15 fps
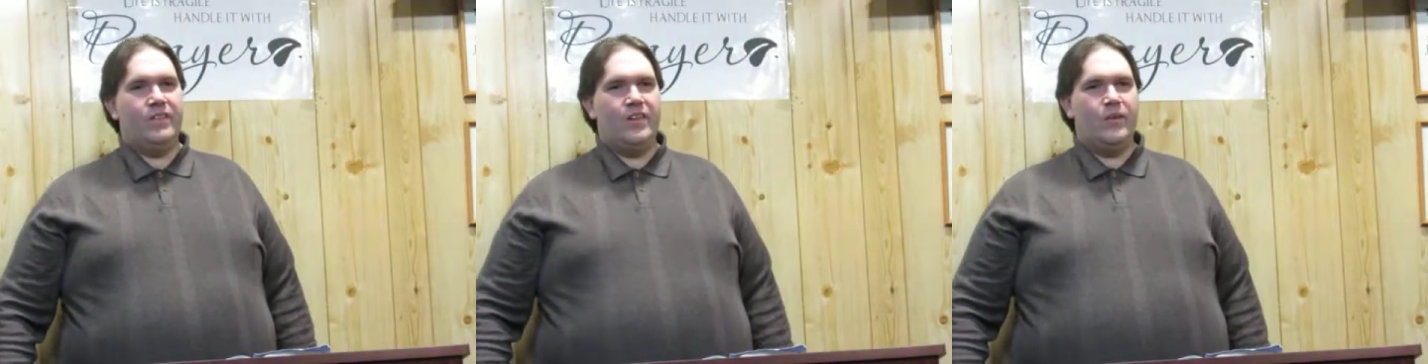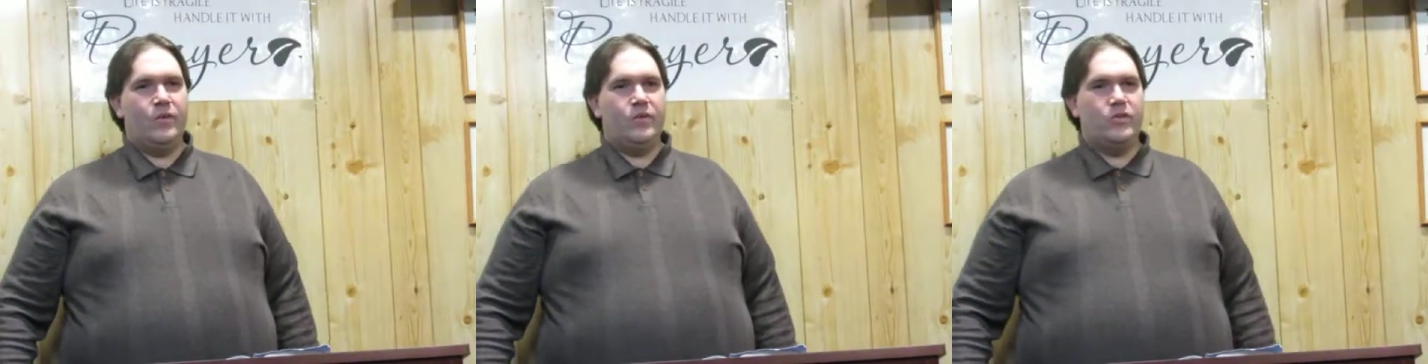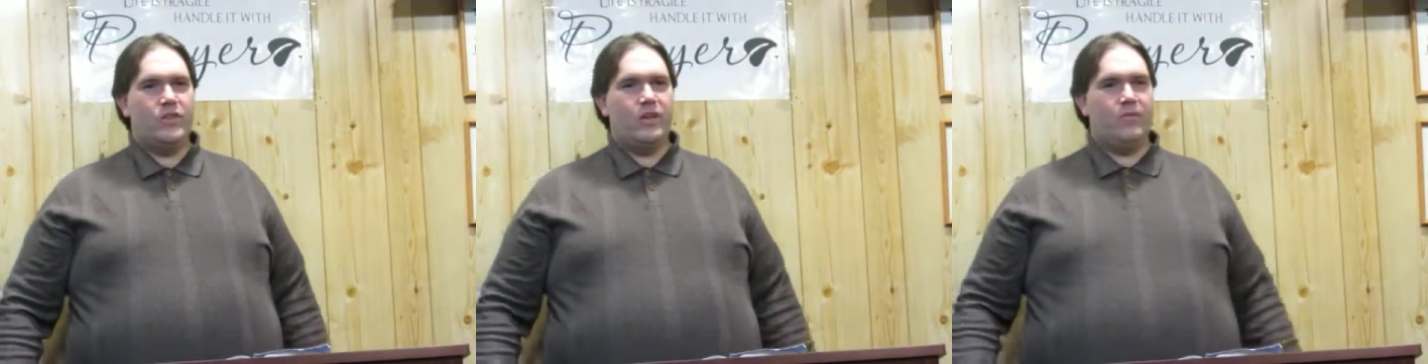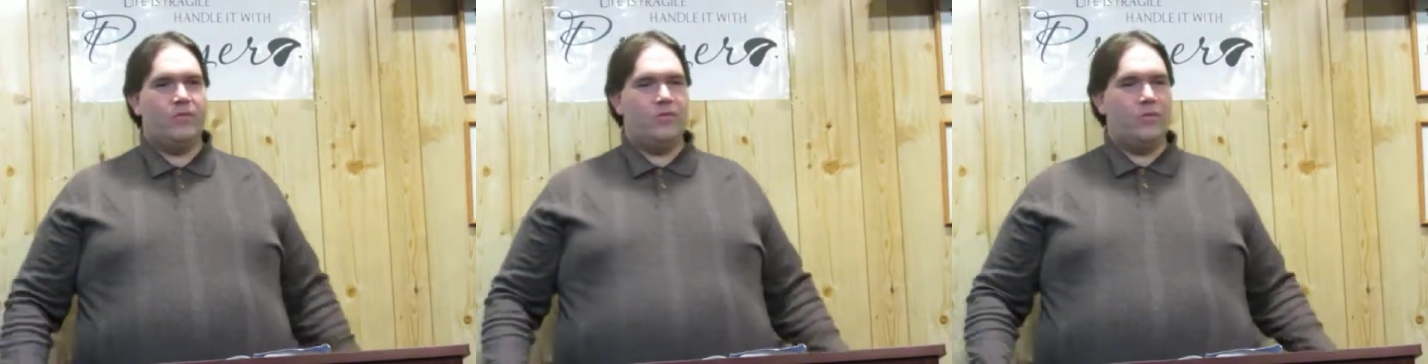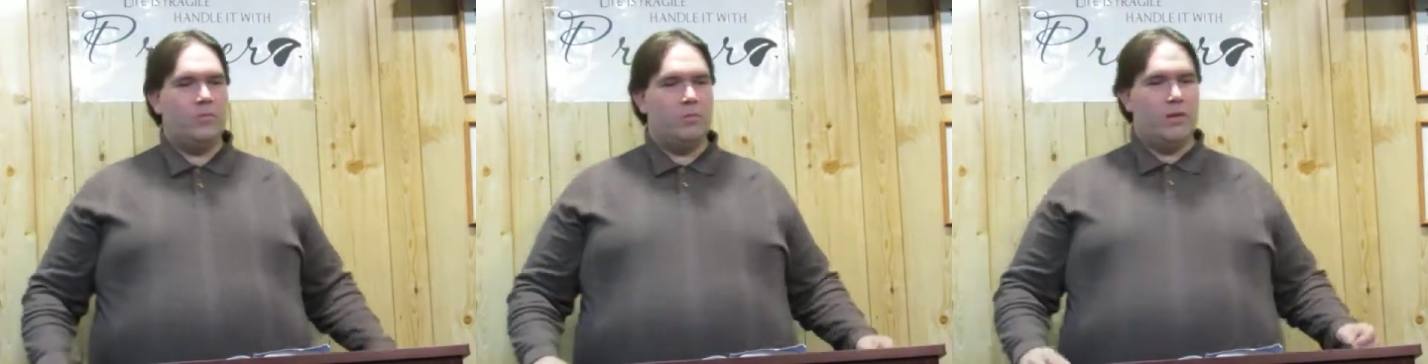I know, Jeff,
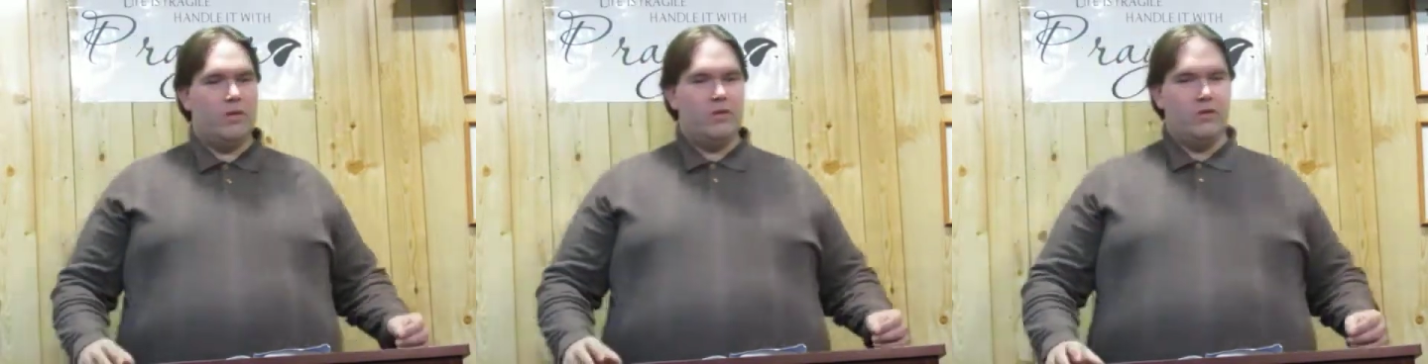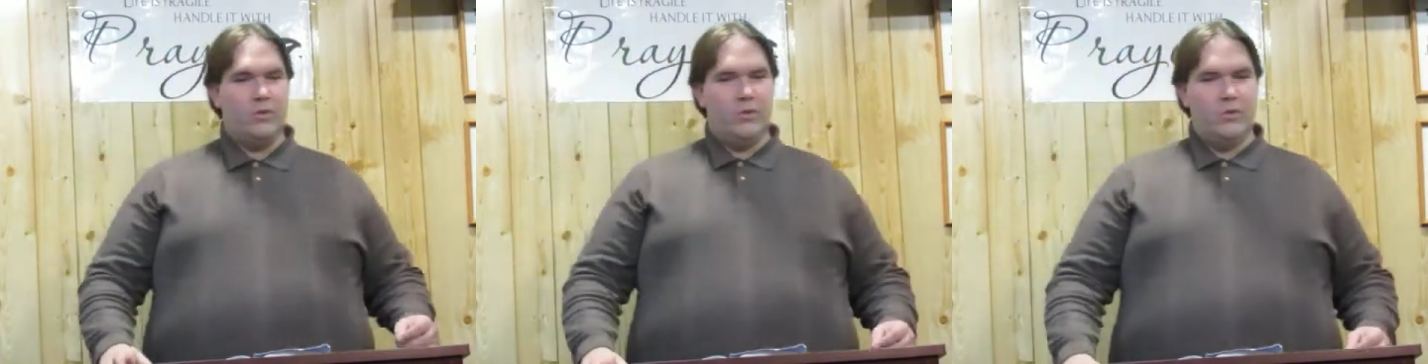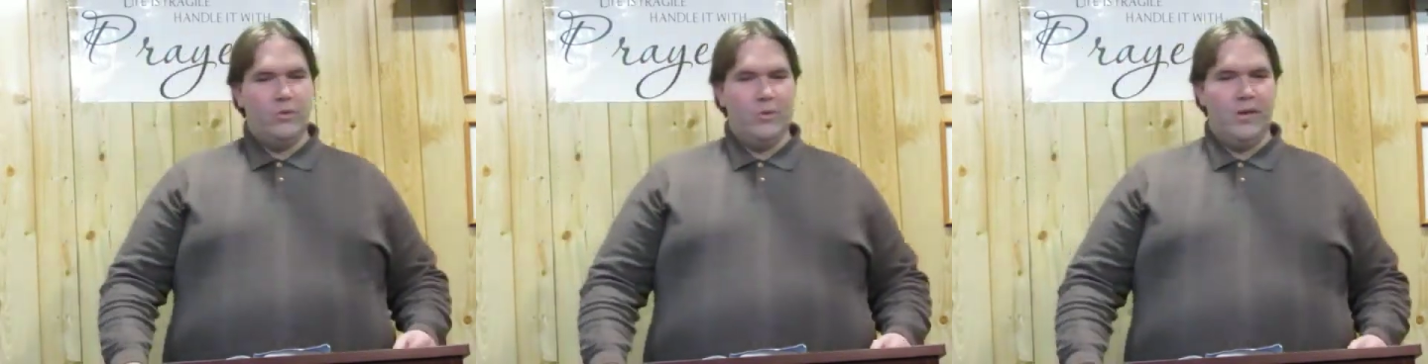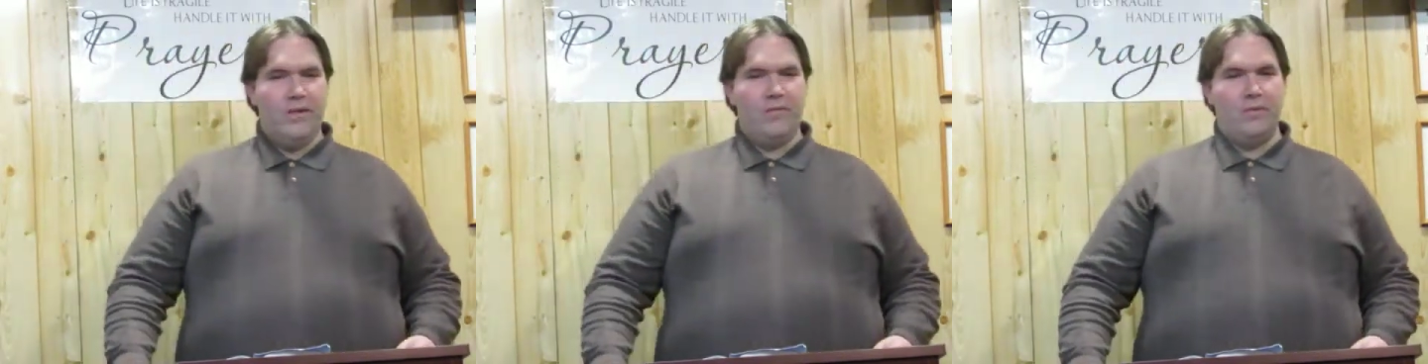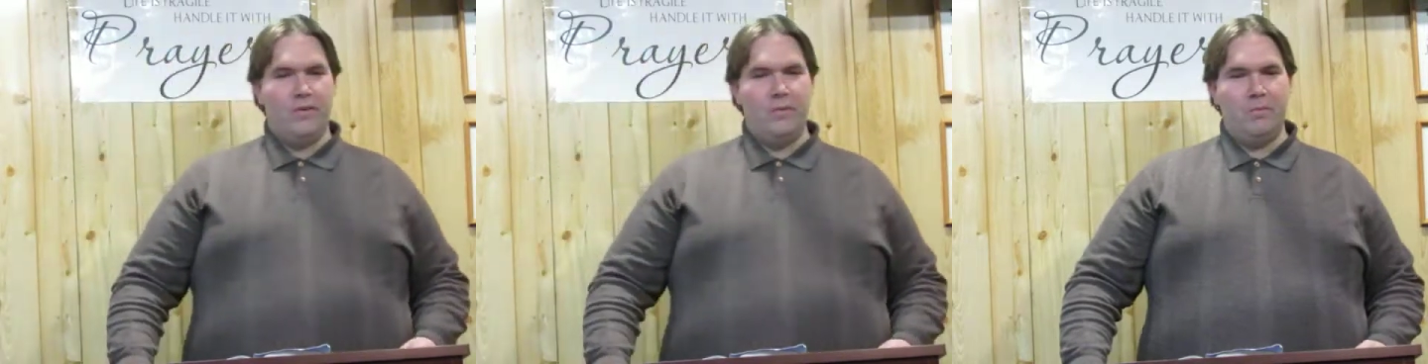a few months ago you
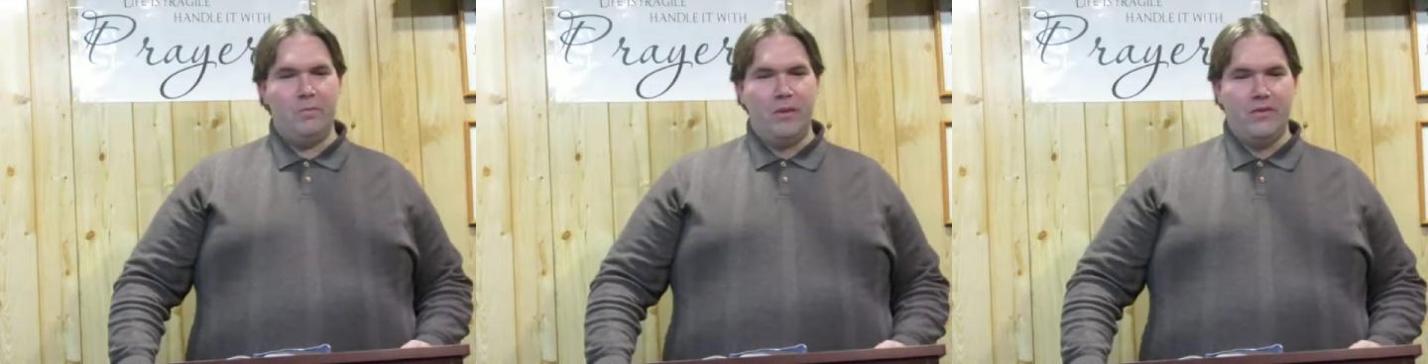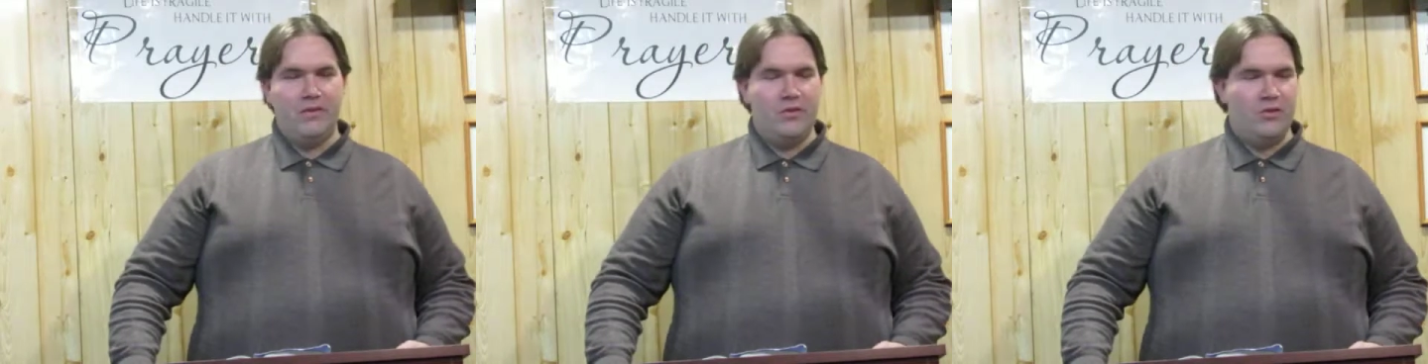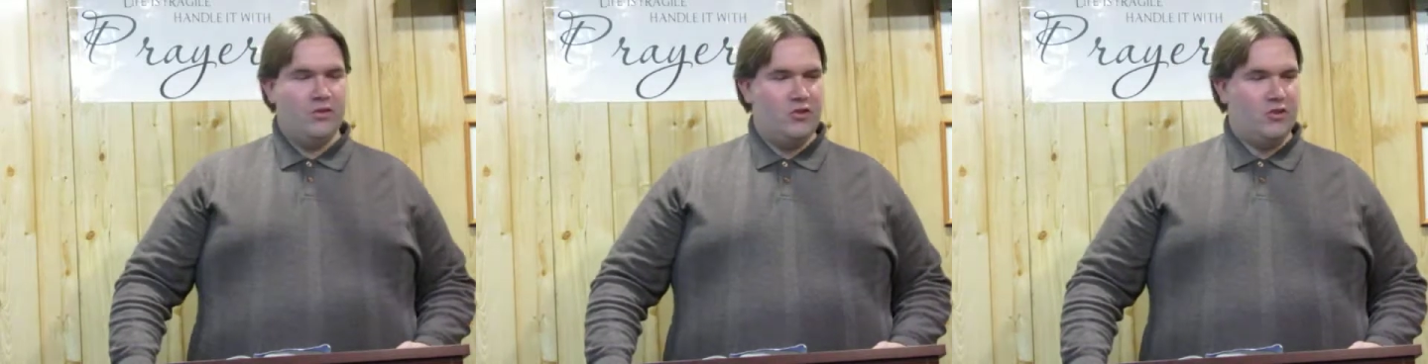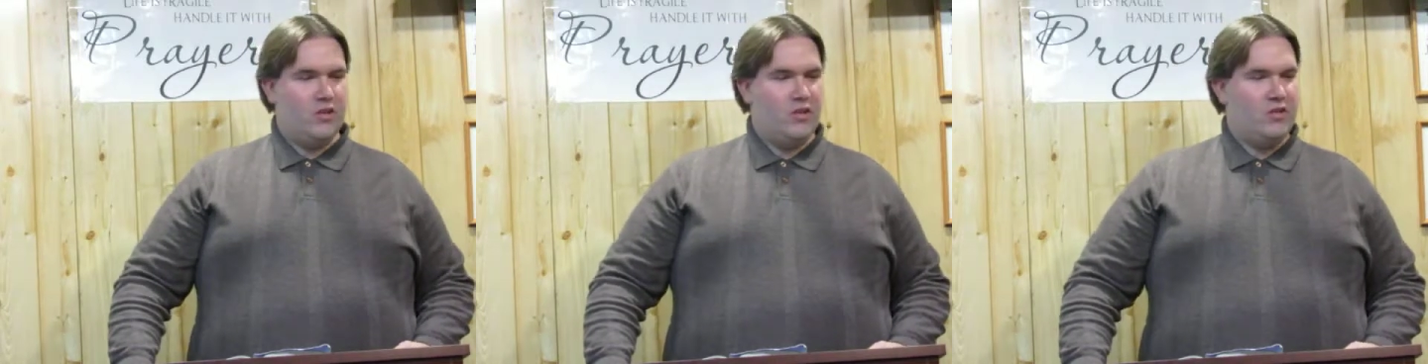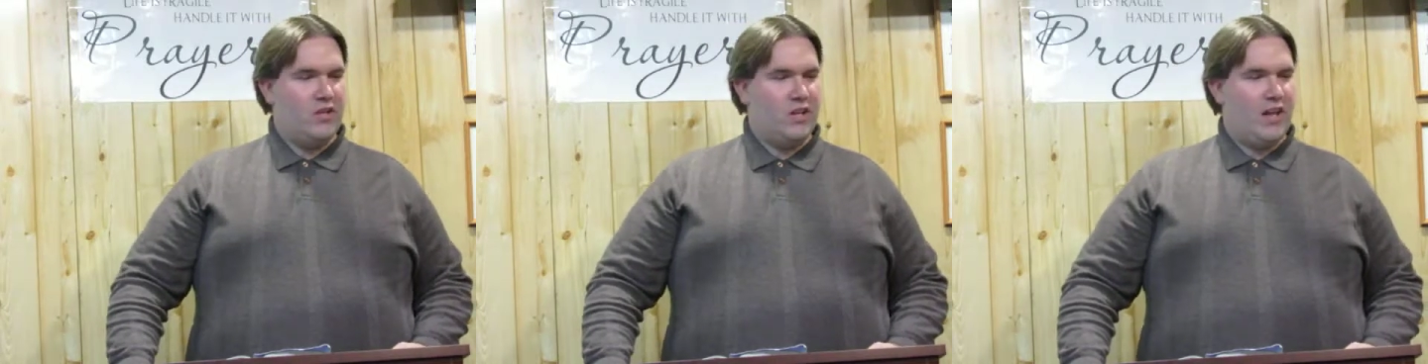gave a message
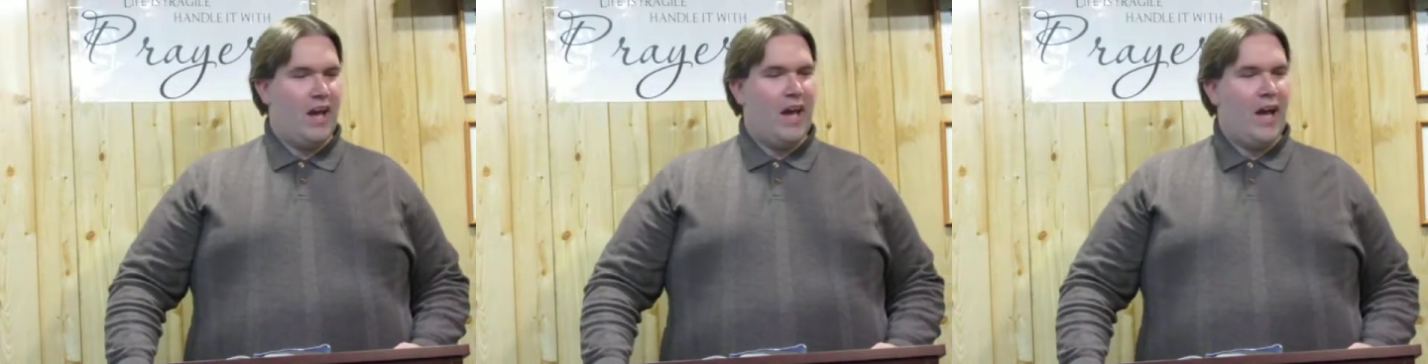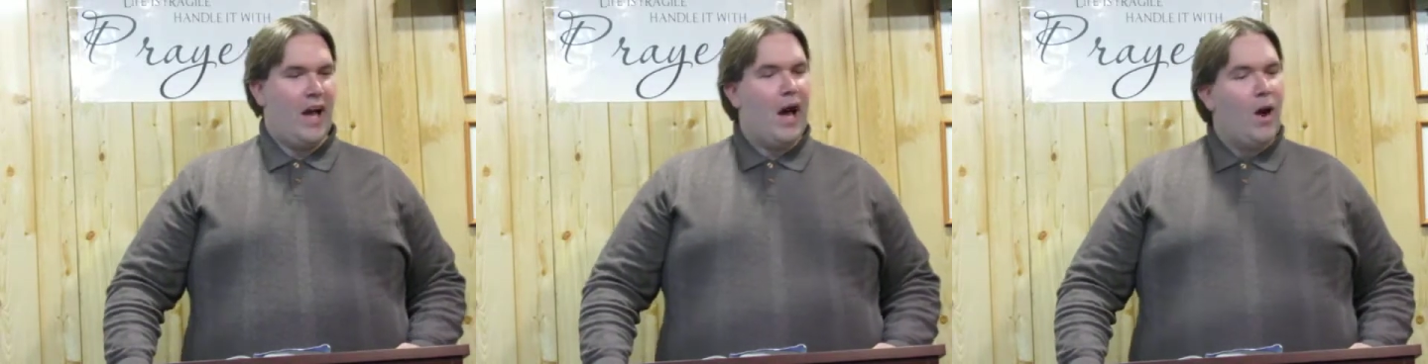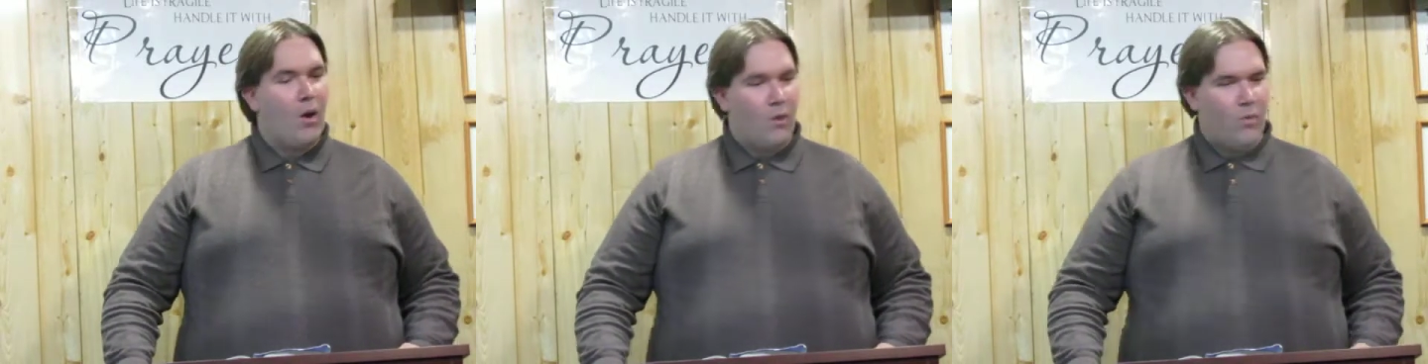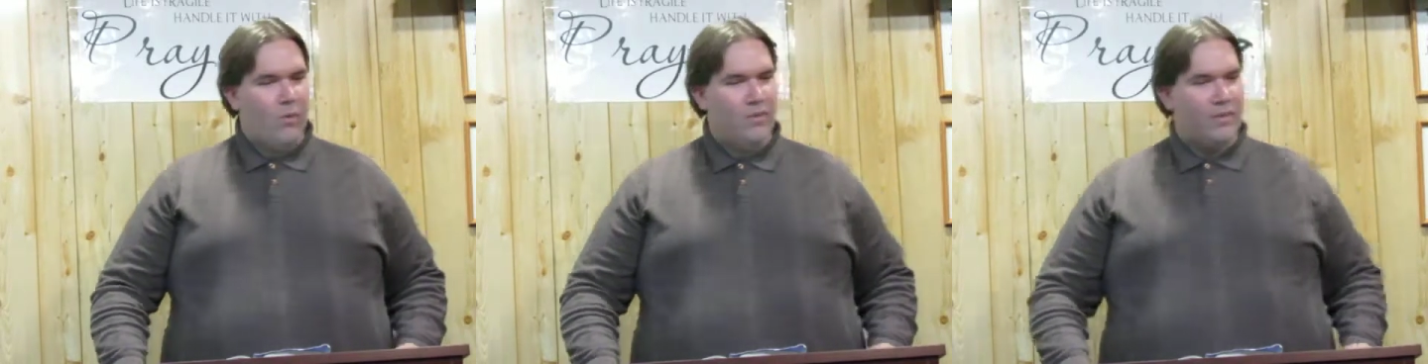just on how